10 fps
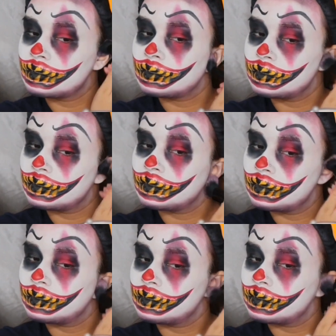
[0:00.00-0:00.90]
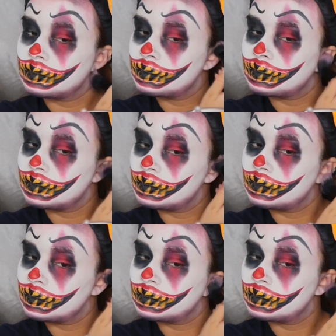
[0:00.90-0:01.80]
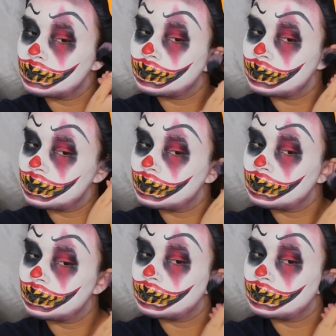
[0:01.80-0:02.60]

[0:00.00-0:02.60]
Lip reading: We are basically done with this look.